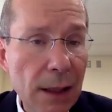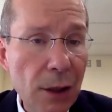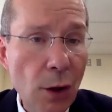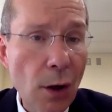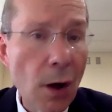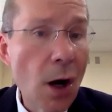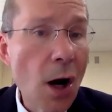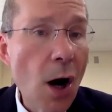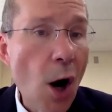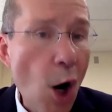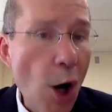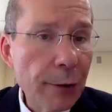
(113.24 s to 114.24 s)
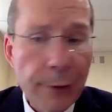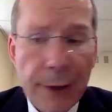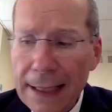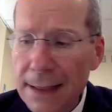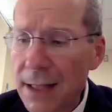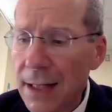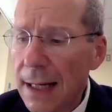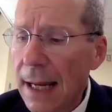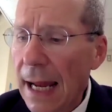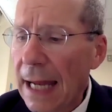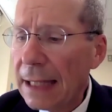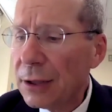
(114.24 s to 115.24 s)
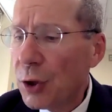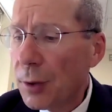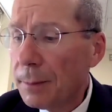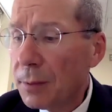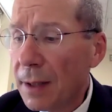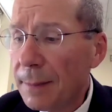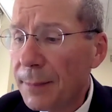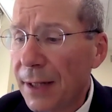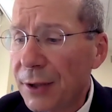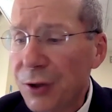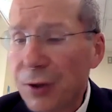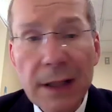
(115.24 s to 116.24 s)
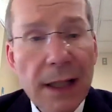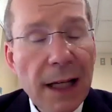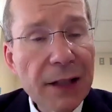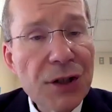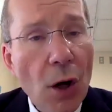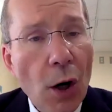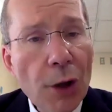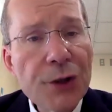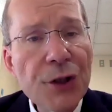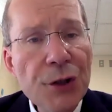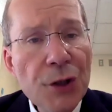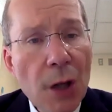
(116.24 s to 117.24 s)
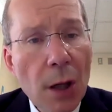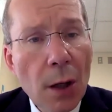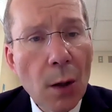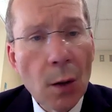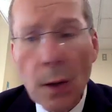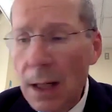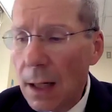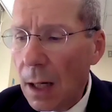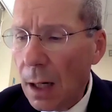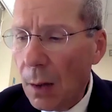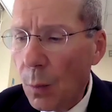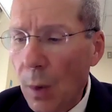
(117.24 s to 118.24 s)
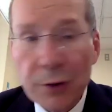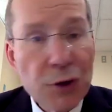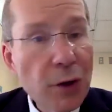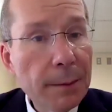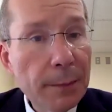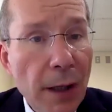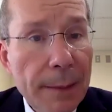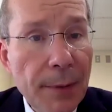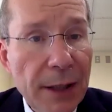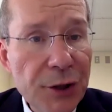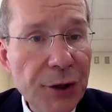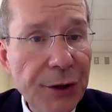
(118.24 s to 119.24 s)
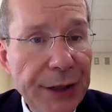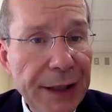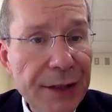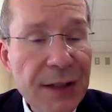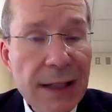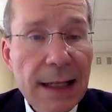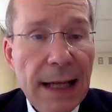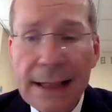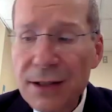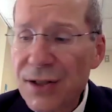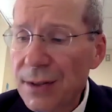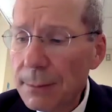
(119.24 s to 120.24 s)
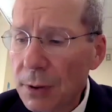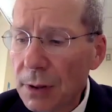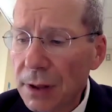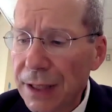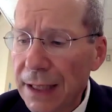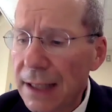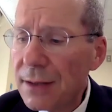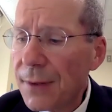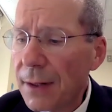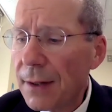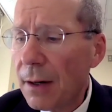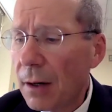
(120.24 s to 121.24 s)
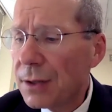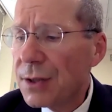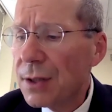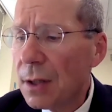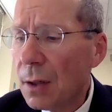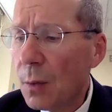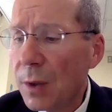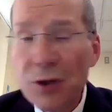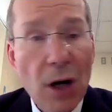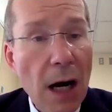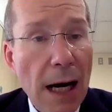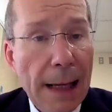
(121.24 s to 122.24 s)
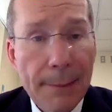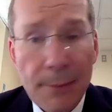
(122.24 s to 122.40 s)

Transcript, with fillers: your heart rate and your blood pressure. It's hard to know uh, what your blood pressure is. And similarly, it's very hard to know what your eye